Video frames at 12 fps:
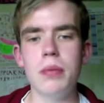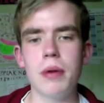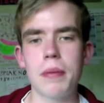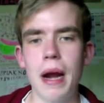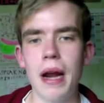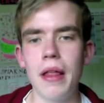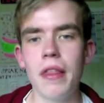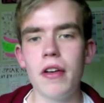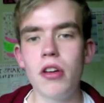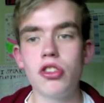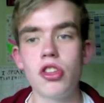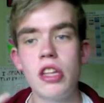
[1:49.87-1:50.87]
but apparently they're
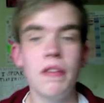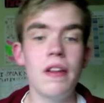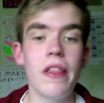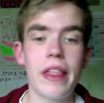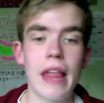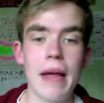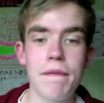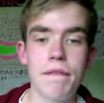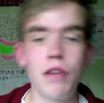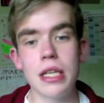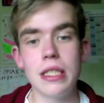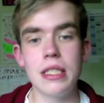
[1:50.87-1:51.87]
all just living in the same
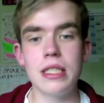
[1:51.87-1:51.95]
friggin'